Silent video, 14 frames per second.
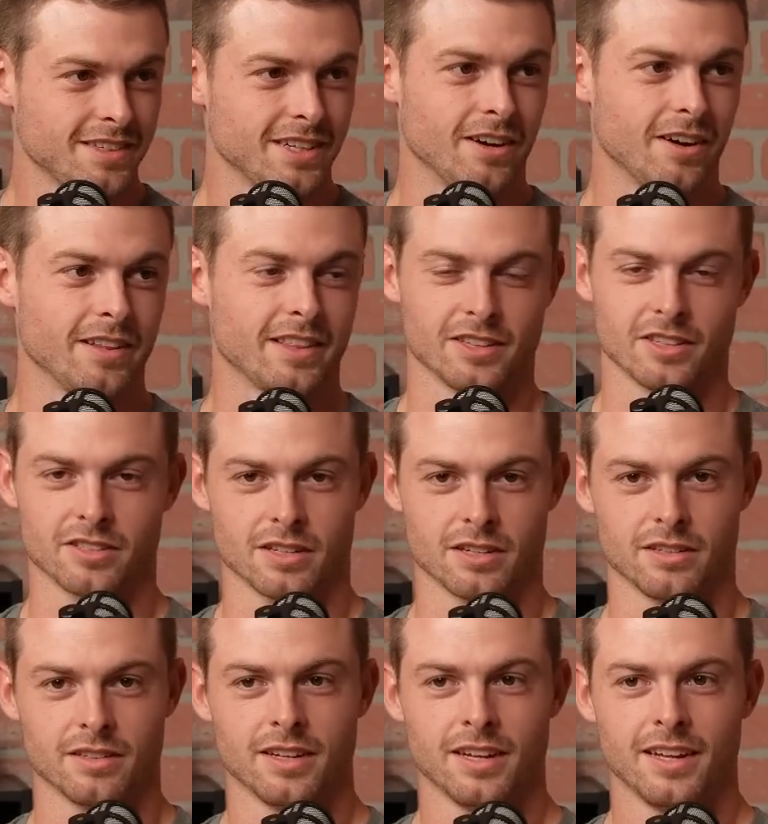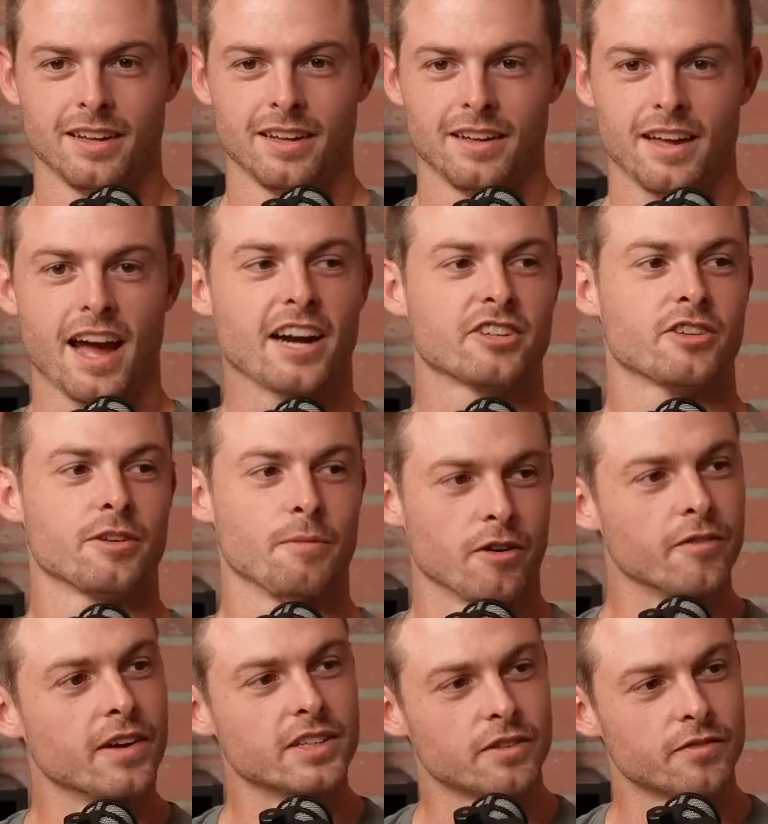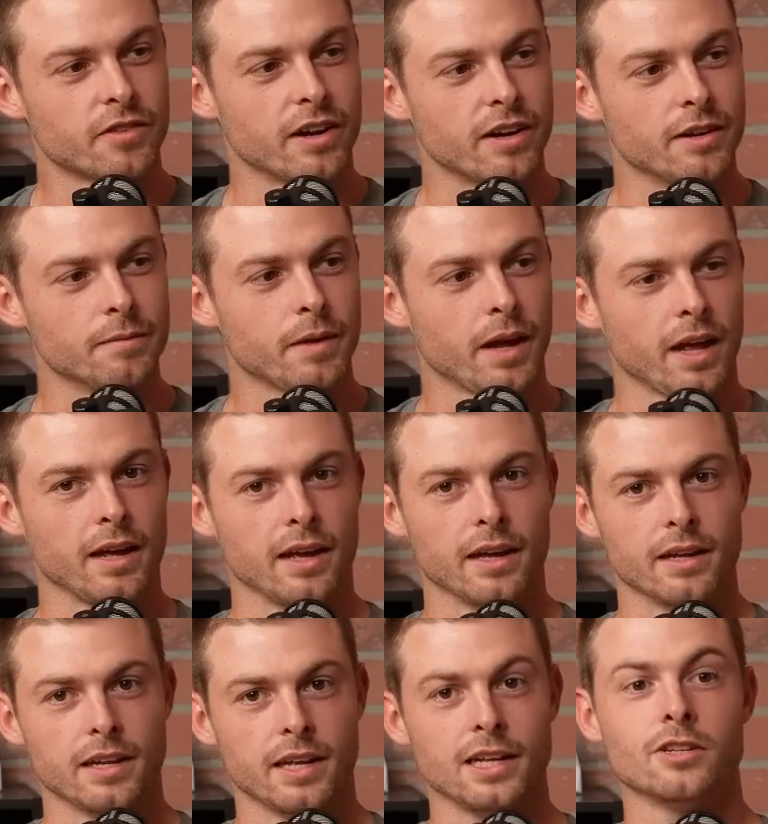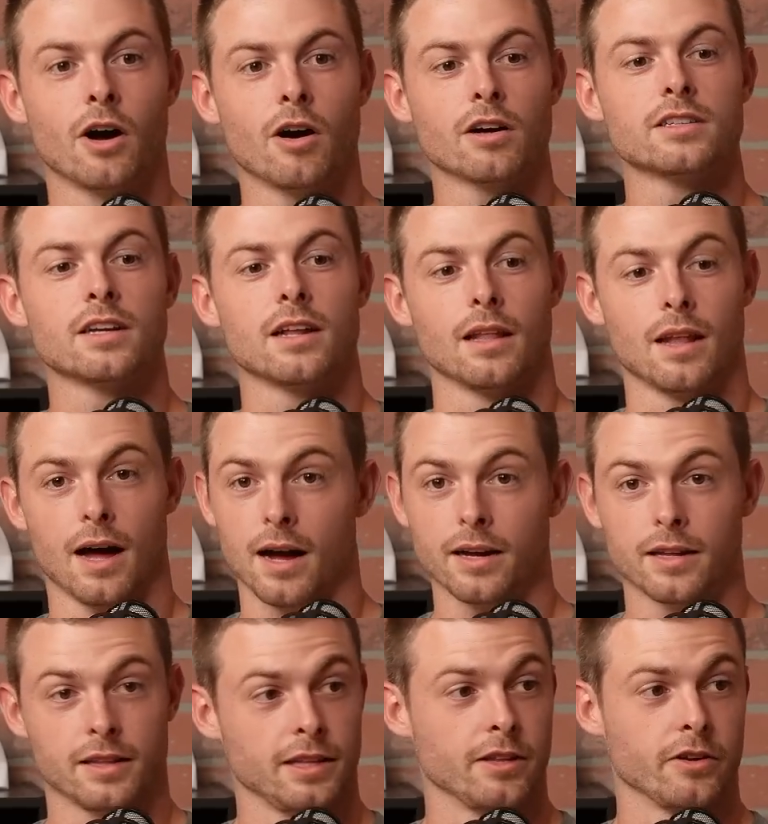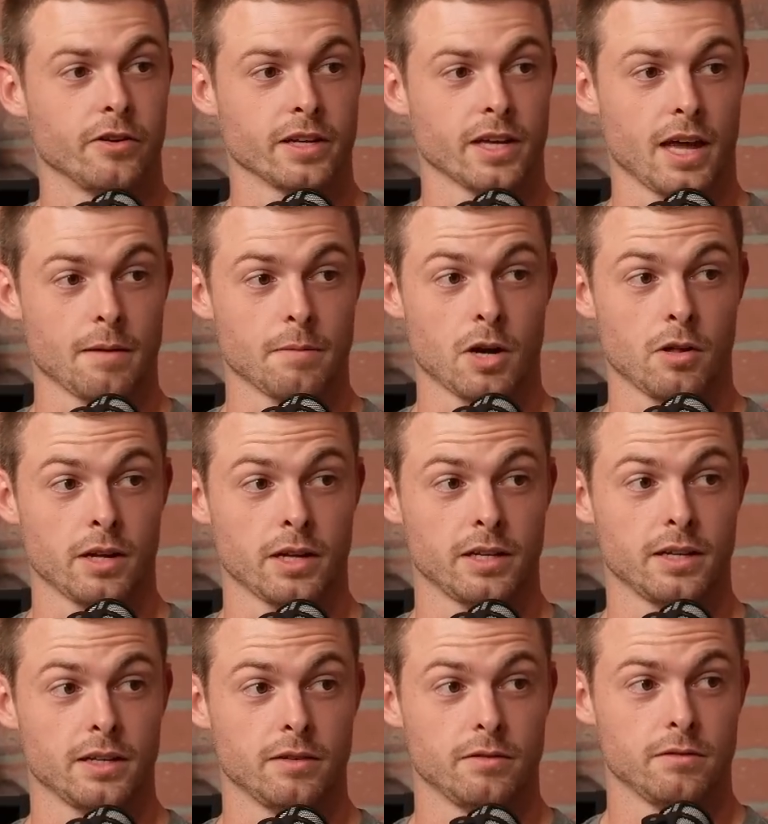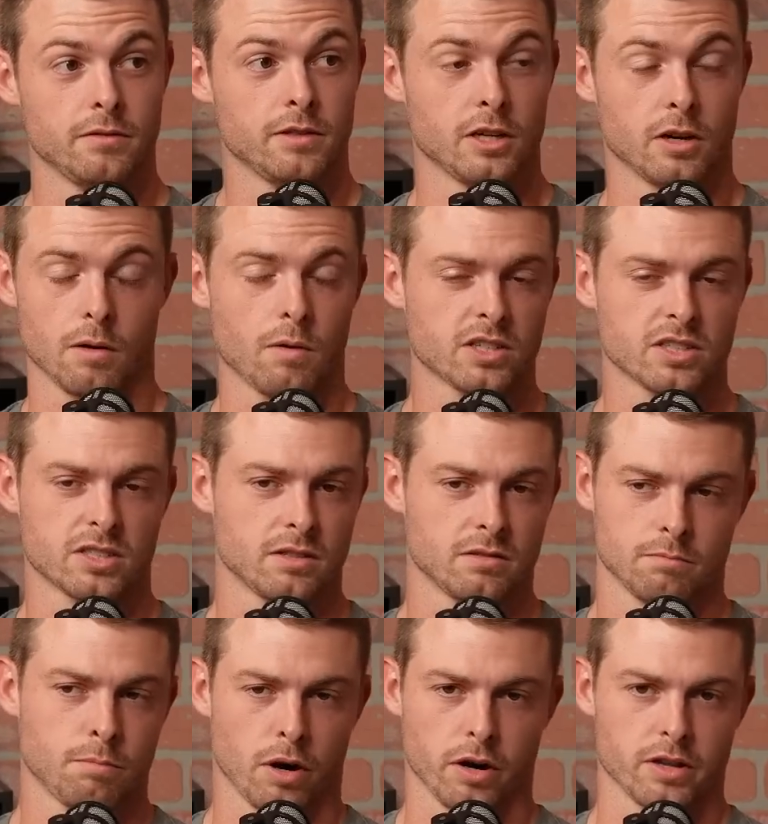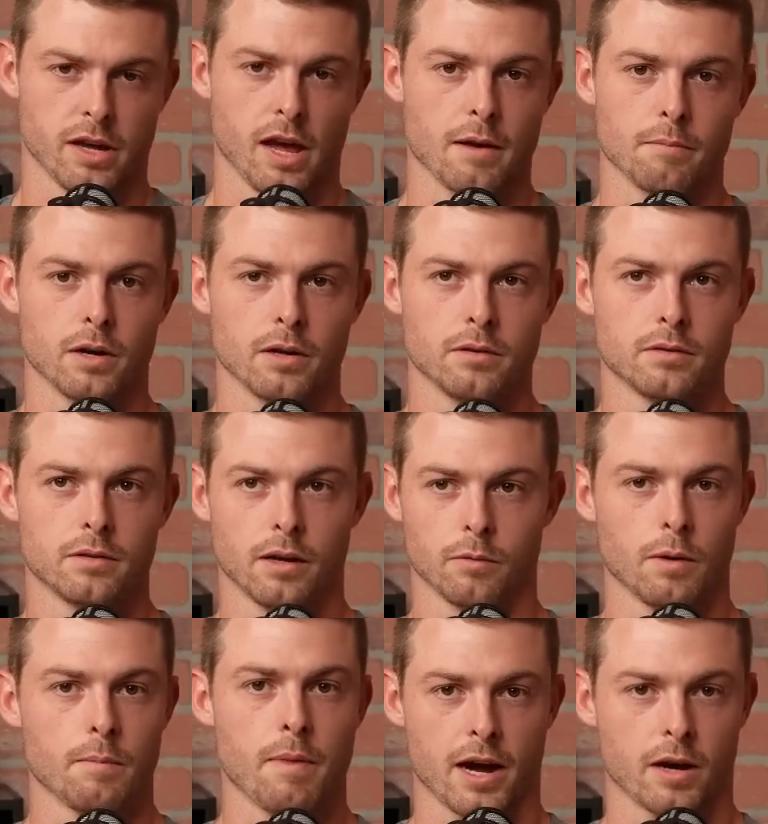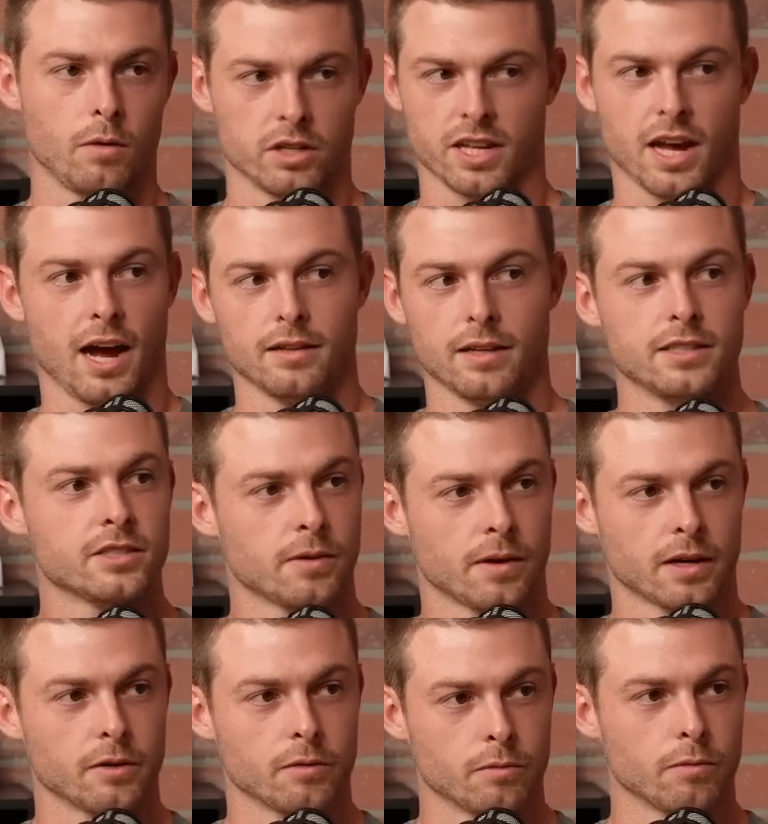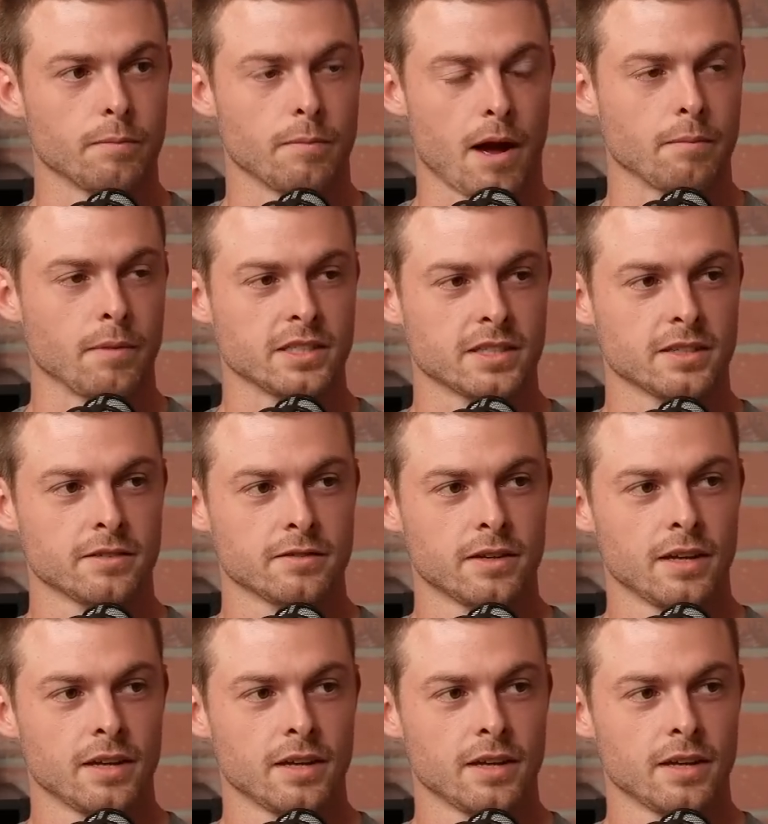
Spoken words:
I think there's a little extra motivation for him. And he talked a lot in the Illinois game. And all I did, I watched the part of the game, but I went back and watched the highlights so I could remind myself.